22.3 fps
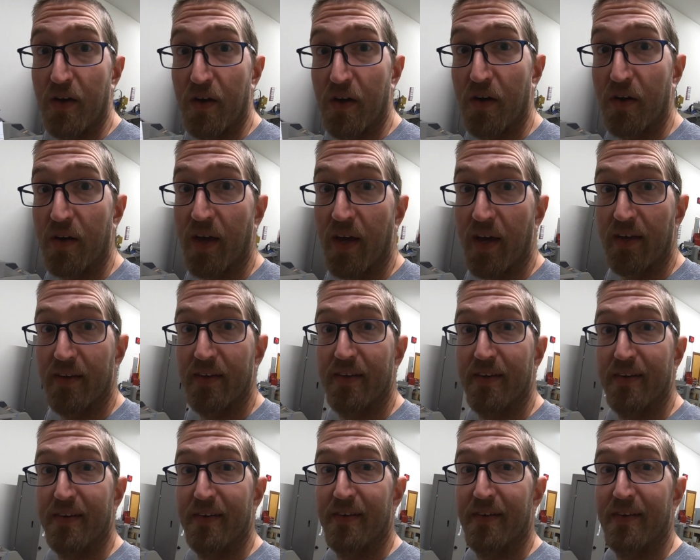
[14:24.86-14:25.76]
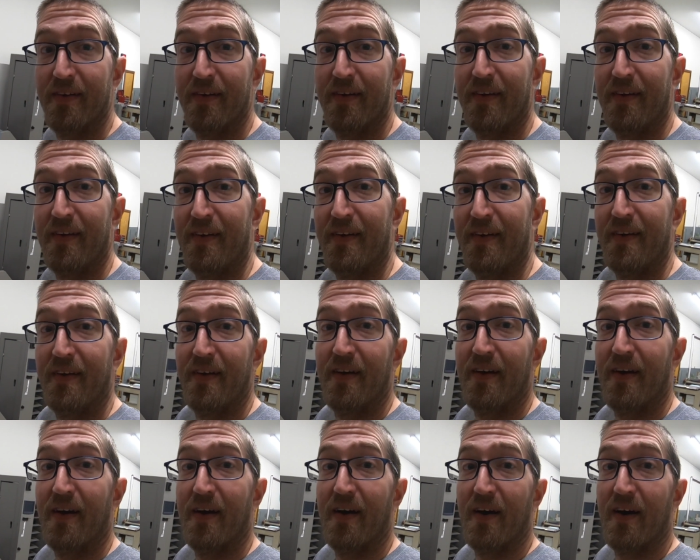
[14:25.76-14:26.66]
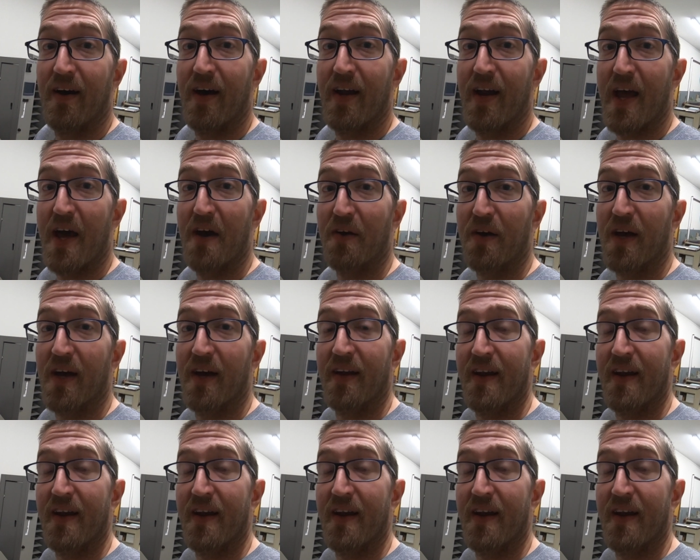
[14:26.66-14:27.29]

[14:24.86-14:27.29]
Okay. I now got